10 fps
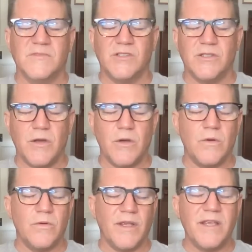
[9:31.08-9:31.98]

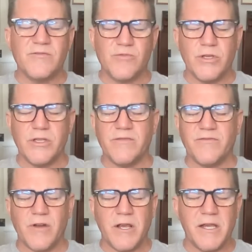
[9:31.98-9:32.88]
So he's really
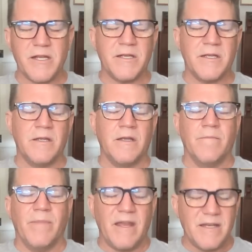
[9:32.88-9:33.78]
afraid,
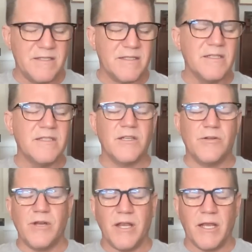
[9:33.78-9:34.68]
and he's
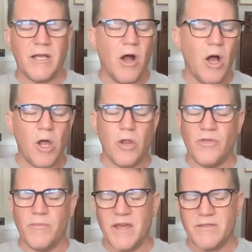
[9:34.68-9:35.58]
considering
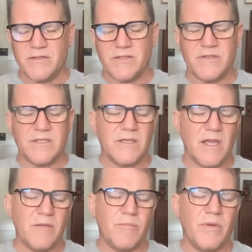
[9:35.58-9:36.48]
all the methods of
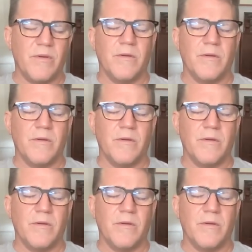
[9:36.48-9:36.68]
escape.